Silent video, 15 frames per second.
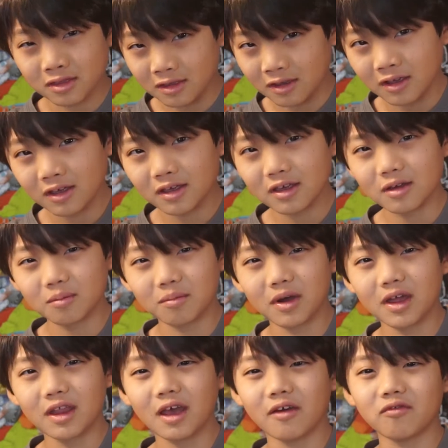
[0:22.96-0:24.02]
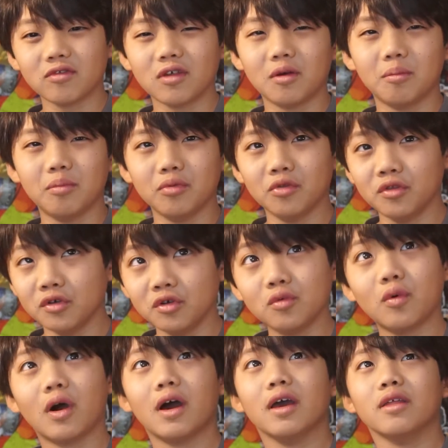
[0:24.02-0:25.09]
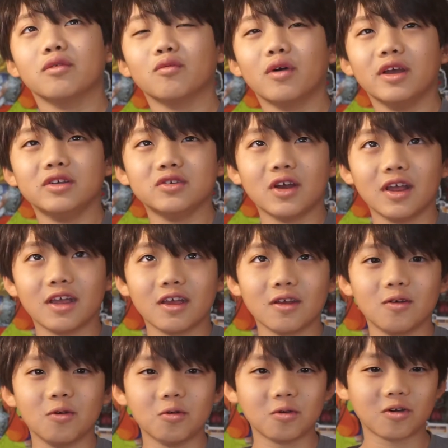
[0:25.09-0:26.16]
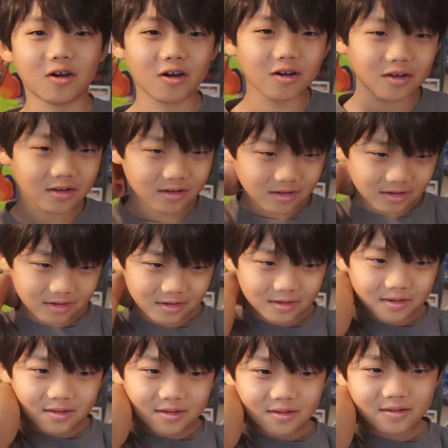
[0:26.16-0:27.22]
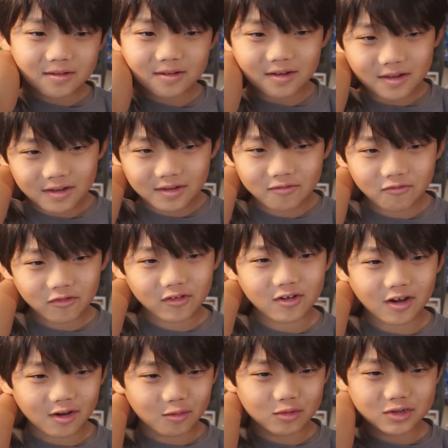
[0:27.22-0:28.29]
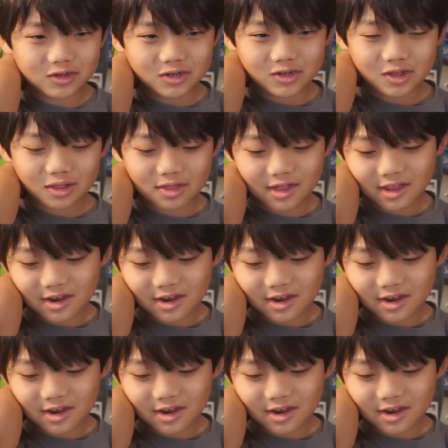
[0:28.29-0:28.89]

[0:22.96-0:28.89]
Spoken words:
think it might have the Blue Eyes White Dragon gold card. I forgot which set